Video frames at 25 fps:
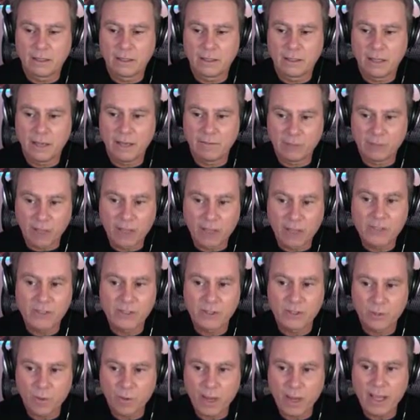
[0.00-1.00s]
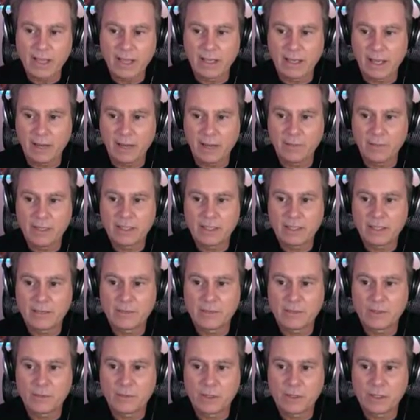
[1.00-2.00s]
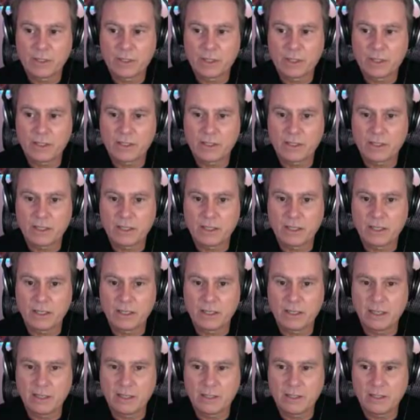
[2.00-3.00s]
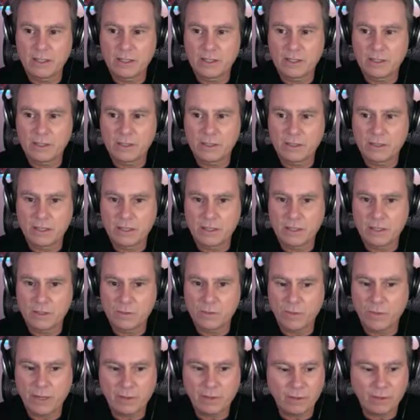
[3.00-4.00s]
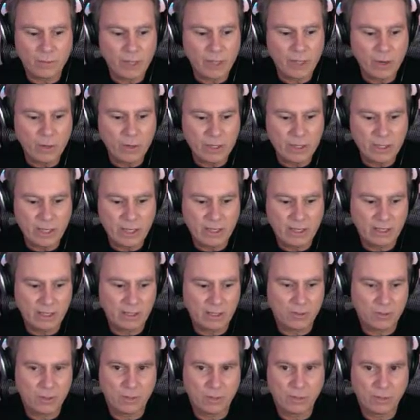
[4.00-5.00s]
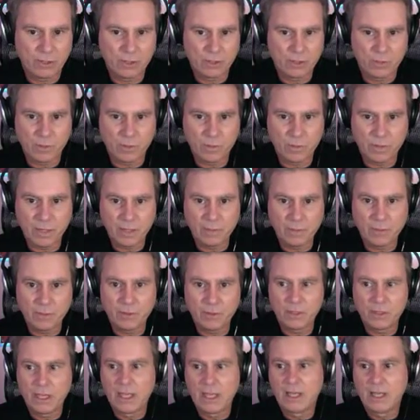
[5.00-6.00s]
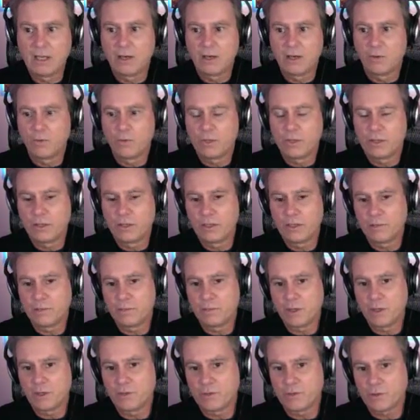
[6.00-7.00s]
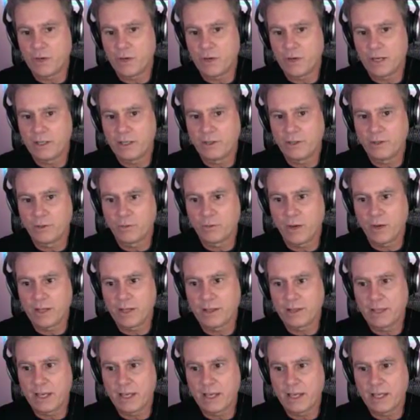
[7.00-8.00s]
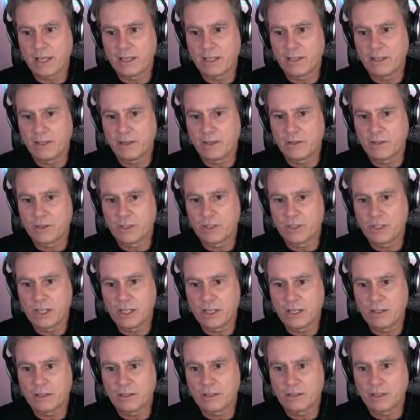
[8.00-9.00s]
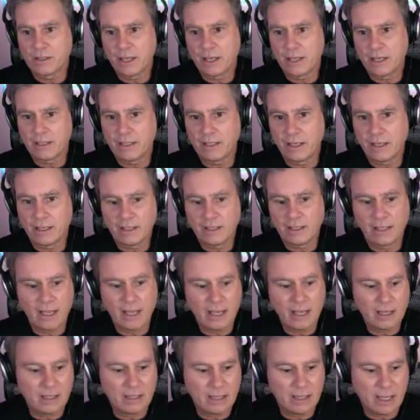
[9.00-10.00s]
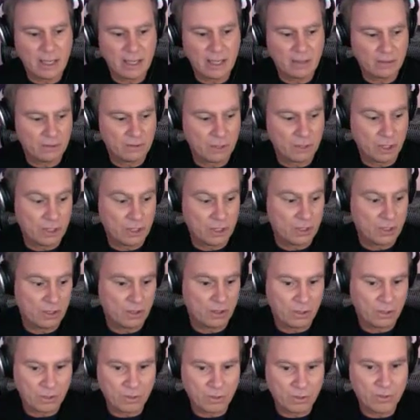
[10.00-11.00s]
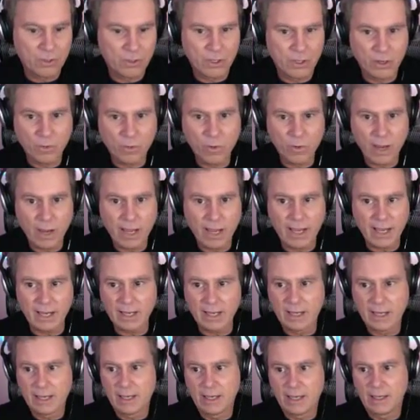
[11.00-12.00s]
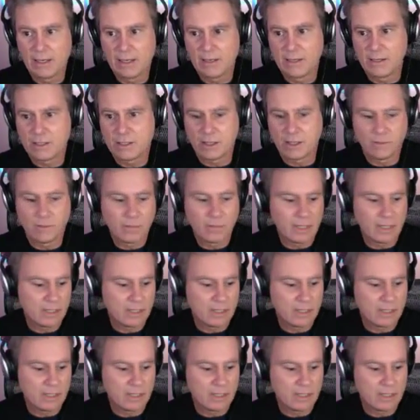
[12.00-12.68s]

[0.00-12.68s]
have lost their way. How many times do we see this? Isn't this is the way that we always get into trouble, is when people with good motives try to do the right thing, and in their zeal, they just lose their way. Somebody